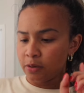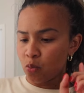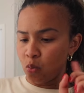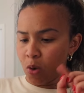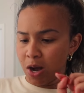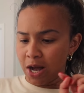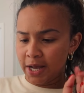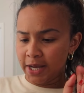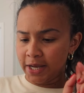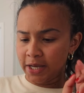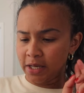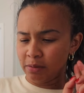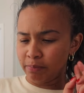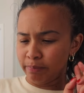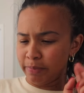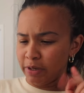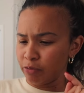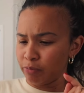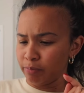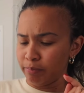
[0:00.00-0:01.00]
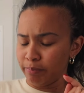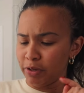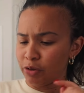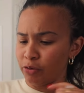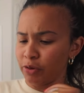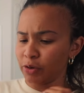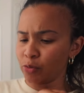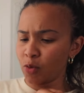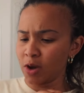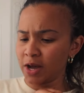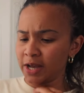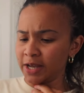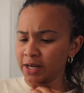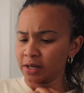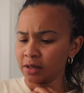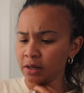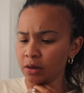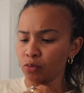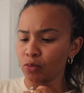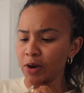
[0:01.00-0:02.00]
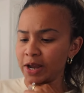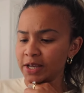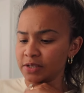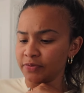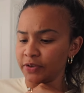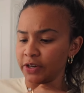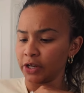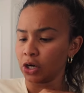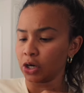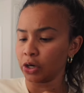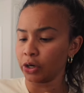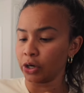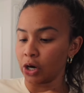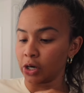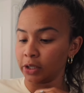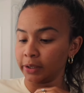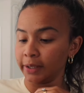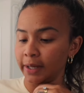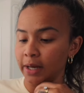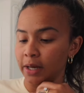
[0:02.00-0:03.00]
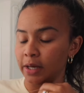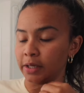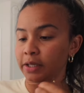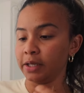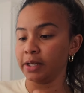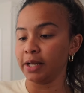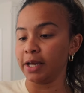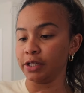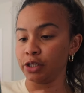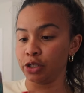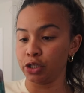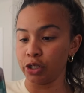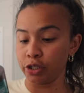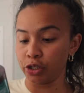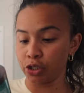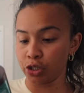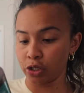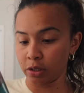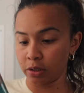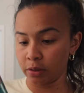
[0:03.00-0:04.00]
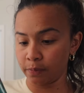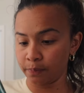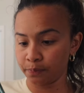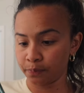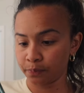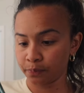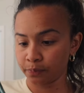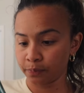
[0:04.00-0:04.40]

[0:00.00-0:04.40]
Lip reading: wine, mirin wine, rice vinegar, garlic, onion, and ginger.